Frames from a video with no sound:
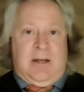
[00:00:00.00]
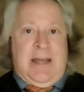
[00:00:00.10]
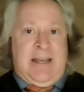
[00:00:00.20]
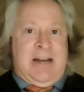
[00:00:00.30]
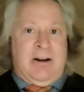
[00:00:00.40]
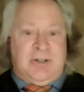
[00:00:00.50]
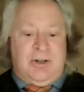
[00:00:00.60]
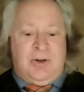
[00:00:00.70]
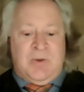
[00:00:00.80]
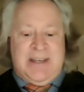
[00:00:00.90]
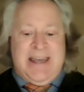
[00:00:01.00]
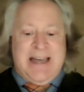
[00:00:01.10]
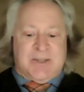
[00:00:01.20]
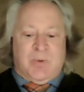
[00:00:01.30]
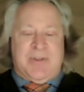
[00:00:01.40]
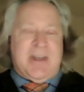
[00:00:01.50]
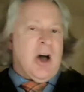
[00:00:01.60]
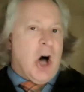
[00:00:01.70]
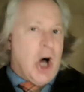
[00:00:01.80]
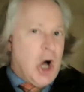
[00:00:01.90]
A character who gets what they
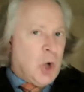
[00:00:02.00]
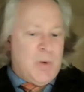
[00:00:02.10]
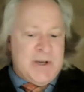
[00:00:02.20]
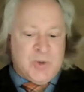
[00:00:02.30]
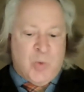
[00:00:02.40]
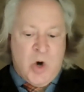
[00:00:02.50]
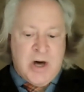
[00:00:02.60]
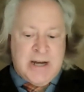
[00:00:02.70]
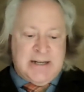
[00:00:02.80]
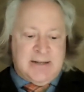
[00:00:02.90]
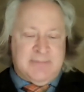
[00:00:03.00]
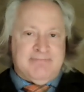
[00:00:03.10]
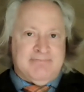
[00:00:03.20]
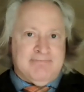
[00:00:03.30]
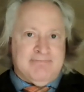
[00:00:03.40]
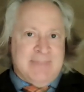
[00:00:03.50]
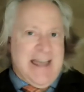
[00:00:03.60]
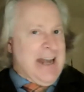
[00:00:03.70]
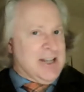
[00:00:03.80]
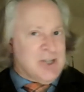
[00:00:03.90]
always wanted
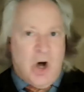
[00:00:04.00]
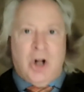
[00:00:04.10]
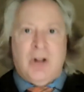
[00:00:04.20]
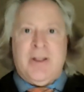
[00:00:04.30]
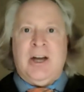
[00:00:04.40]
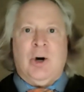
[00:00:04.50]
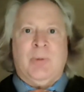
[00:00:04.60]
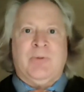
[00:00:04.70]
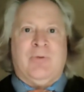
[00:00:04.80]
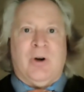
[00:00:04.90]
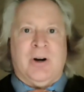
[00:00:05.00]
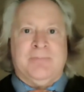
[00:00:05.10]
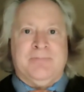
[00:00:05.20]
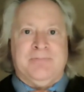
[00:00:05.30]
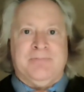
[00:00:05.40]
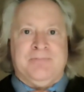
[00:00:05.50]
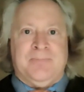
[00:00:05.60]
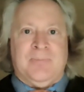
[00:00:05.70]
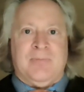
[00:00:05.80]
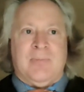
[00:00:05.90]
and it's all they hoped for,
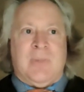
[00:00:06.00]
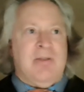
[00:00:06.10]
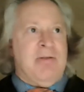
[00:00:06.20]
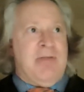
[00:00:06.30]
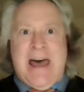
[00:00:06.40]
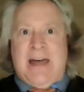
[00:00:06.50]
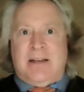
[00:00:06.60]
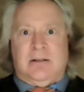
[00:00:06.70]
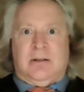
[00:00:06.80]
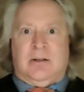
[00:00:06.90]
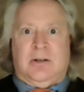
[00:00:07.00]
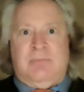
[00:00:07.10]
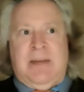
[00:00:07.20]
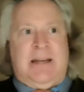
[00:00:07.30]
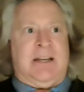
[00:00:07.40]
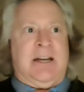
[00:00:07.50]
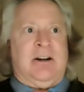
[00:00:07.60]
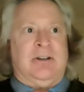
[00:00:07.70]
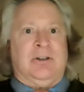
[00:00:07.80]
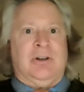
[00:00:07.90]
that could make a
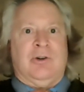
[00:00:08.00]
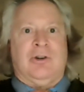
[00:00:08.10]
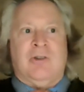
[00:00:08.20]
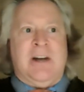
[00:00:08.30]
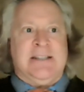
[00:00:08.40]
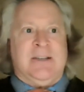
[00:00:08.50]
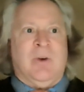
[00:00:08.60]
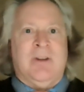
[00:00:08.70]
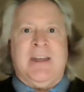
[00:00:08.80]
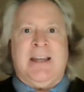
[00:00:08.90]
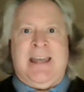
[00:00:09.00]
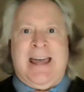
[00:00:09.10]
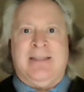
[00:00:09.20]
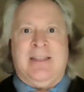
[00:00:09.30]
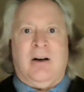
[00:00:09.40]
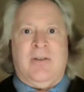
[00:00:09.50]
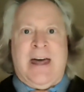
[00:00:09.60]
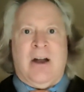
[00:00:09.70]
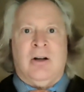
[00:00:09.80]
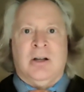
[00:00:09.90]
character go crazy. What if they get
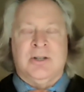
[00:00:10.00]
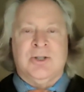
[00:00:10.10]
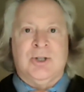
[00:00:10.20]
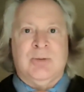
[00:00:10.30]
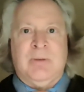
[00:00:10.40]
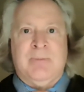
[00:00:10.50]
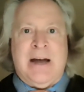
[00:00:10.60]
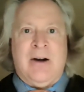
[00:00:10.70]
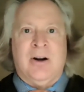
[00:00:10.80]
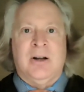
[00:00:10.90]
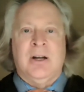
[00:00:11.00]
that all-consuming power?